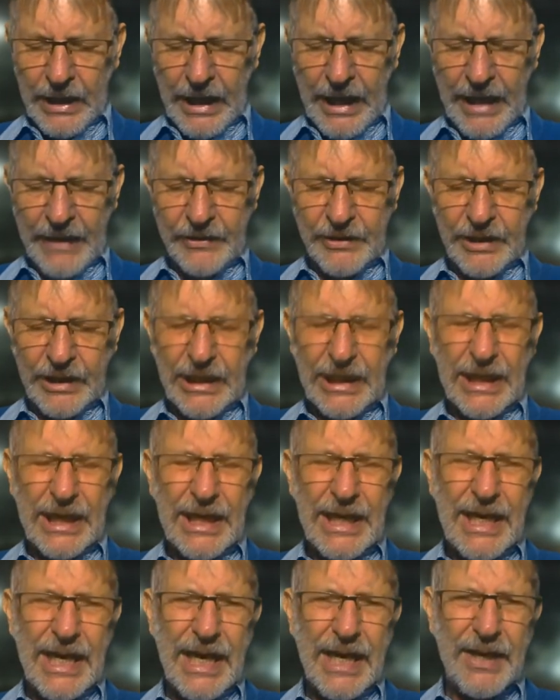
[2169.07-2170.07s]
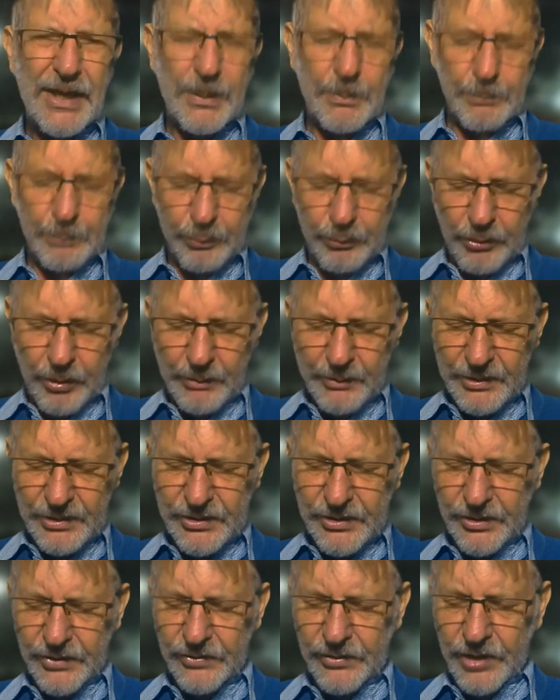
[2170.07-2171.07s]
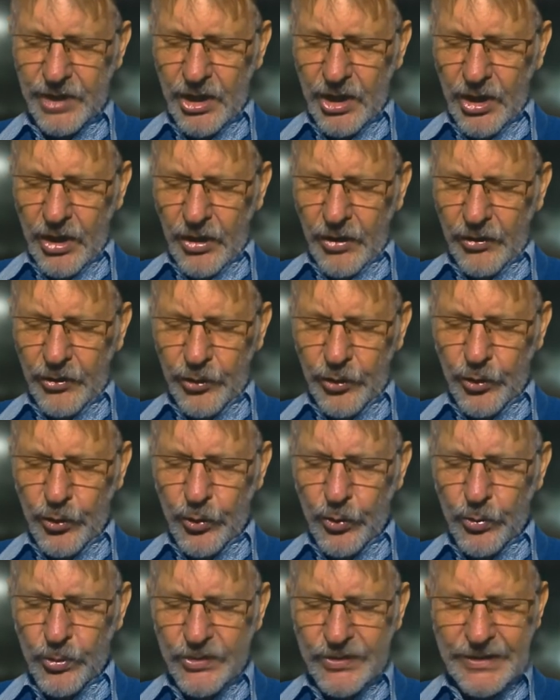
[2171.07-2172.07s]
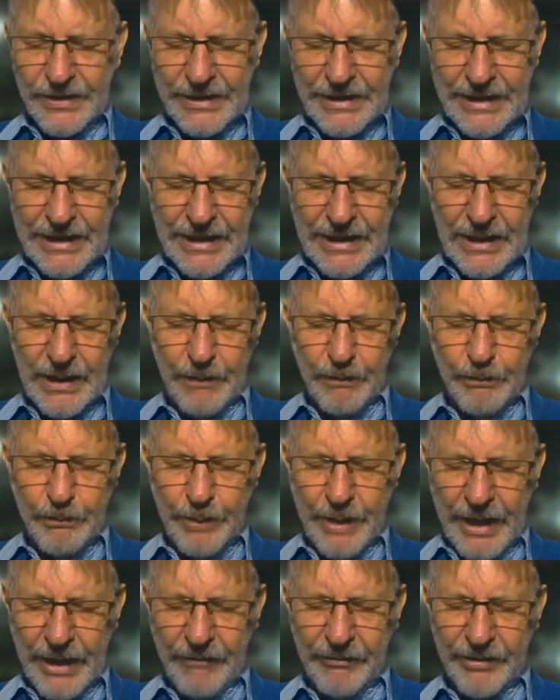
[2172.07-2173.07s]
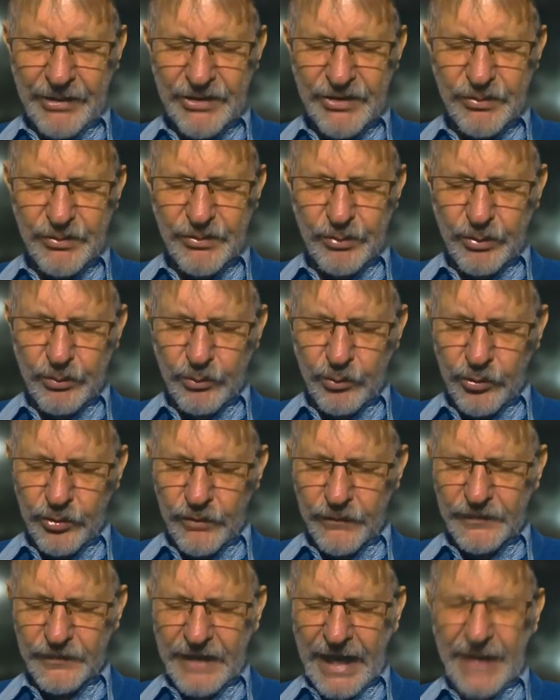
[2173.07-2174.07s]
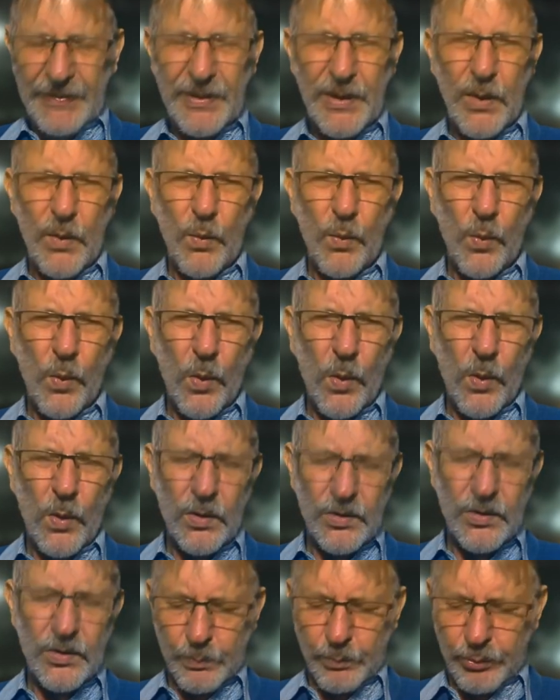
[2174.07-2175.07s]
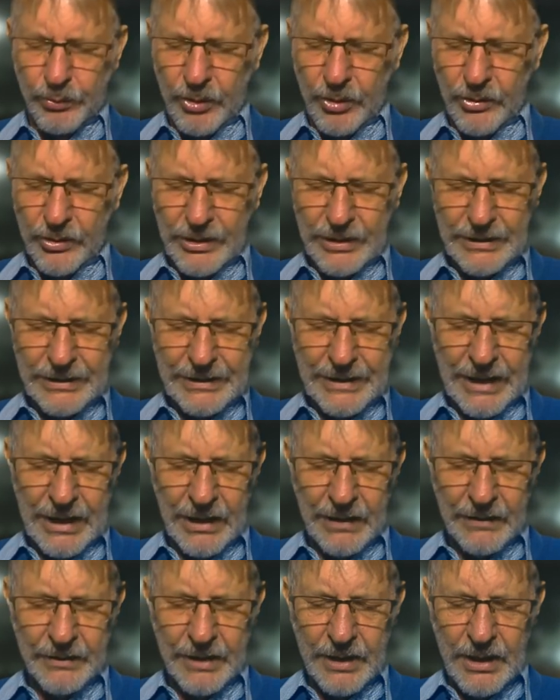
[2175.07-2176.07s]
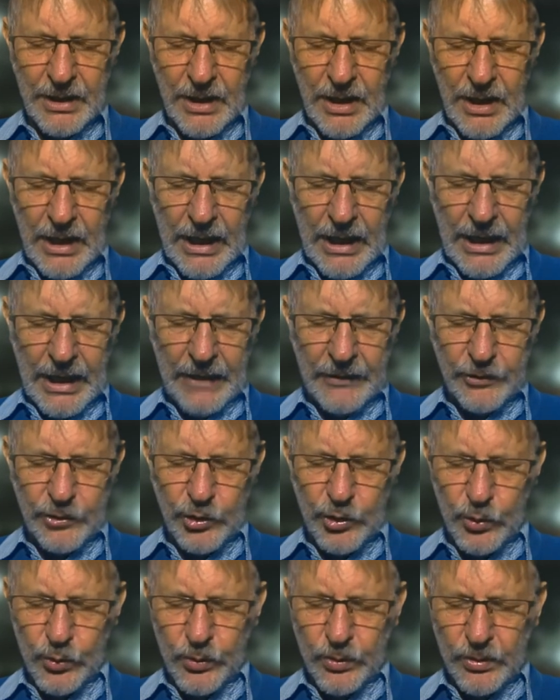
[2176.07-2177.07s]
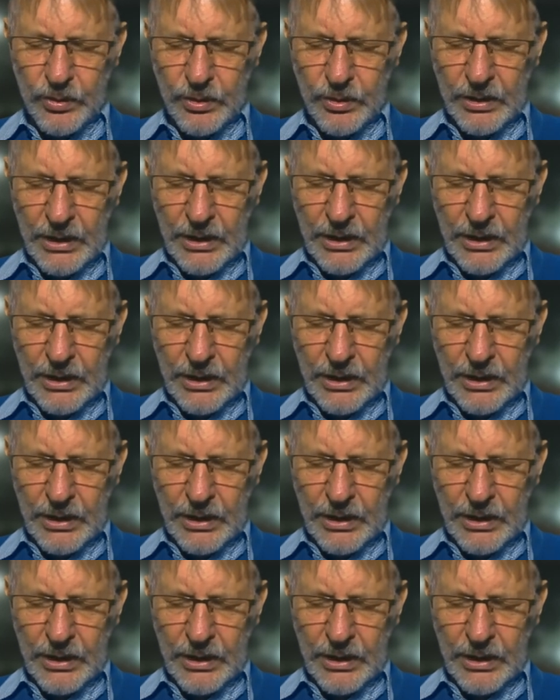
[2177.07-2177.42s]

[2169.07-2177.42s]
and declare the promises, you will see the barriers removed and the walls broken down. And you will